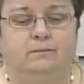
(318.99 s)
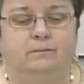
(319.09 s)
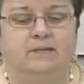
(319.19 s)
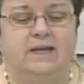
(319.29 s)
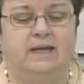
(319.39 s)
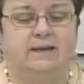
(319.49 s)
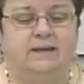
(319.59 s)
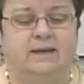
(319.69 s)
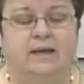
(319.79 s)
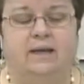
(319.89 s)
saying
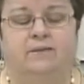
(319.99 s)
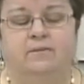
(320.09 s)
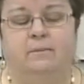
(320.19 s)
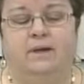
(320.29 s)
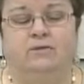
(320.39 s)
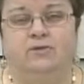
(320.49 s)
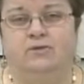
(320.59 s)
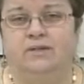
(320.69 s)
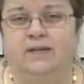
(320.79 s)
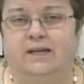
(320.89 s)
anything negative about
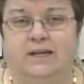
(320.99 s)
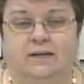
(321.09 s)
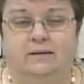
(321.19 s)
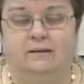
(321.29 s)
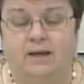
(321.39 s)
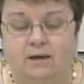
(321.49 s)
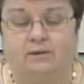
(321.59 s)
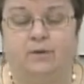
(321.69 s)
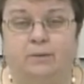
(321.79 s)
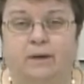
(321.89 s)
children taking care
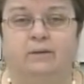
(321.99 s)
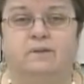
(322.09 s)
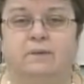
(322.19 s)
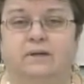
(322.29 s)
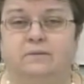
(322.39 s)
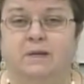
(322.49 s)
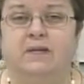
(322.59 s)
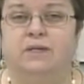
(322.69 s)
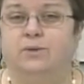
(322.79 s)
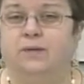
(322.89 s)
of their parents, because
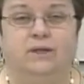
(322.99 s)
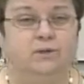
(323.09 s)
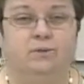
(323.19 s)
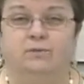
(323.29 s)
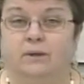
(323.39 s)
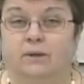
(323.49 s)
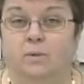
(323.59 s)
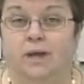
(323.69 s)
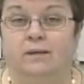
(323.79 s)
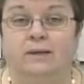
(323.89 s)
many do it and do it really
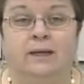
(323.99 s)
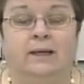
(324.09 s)
well.